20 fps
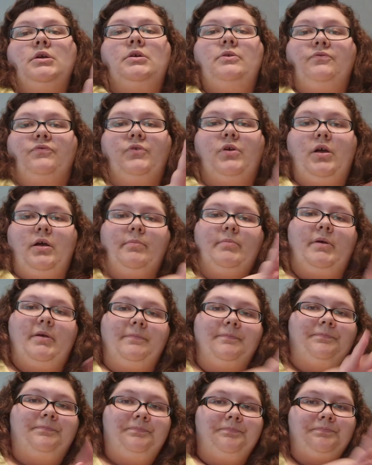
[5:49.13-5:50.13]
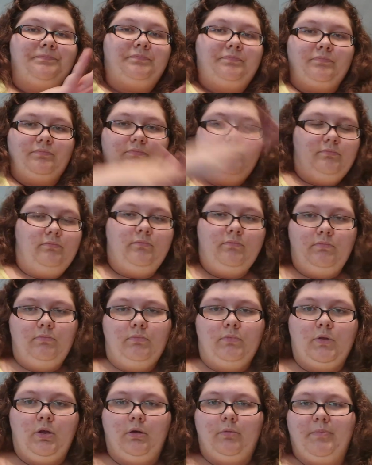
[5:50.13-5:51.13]
from
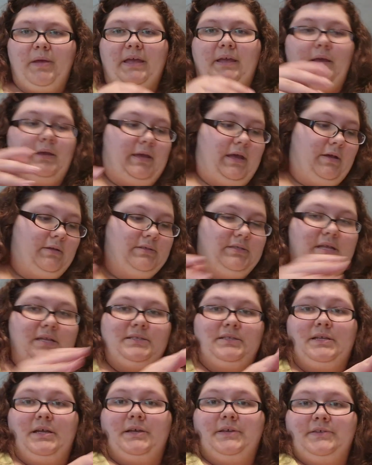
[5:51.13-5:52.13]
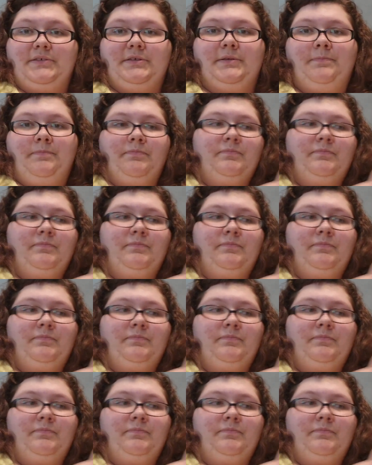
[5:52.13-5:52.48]
her bank account. So that's nice.